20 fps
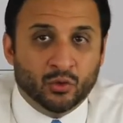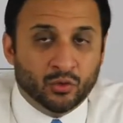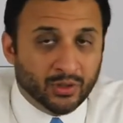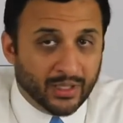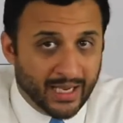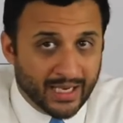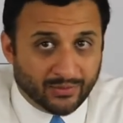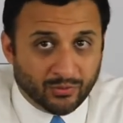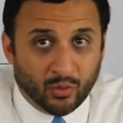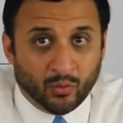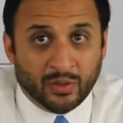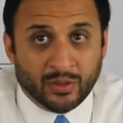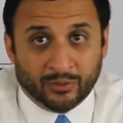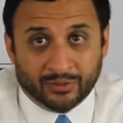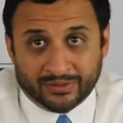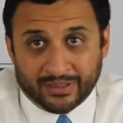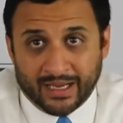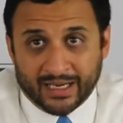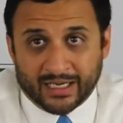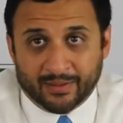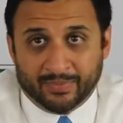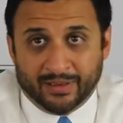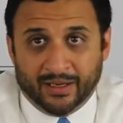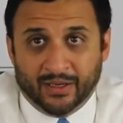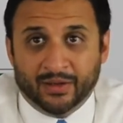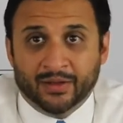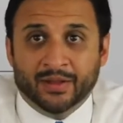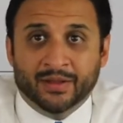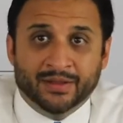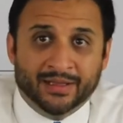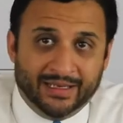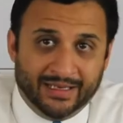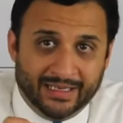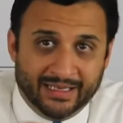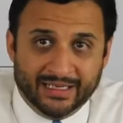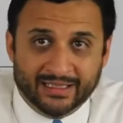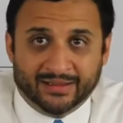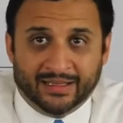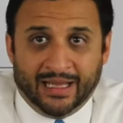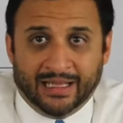like what we will talk about, then
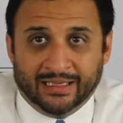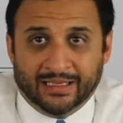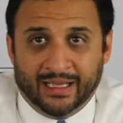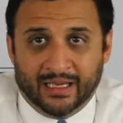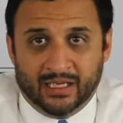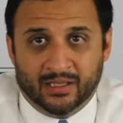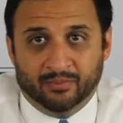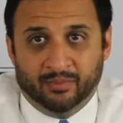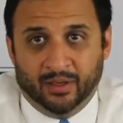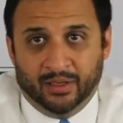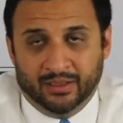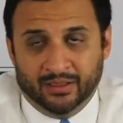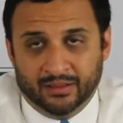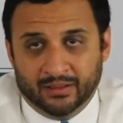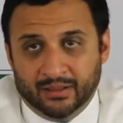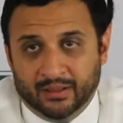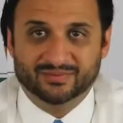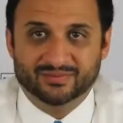hit that like button.